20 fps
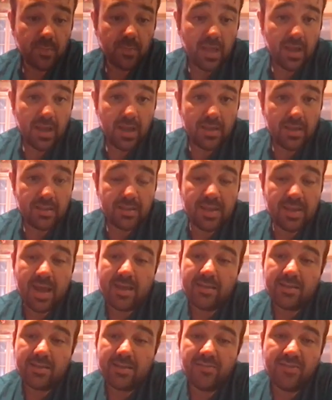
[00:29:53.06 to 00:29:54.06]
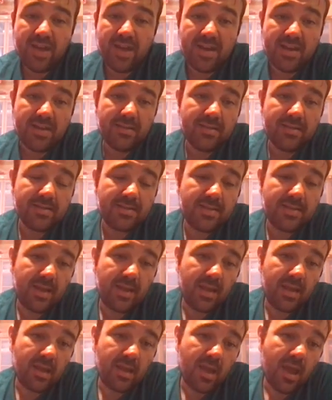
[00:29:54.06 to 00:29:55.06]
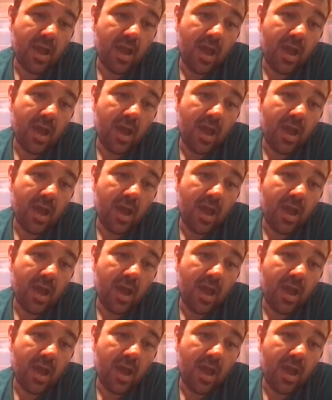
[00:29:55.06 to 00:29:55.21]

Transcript: And the other very interesting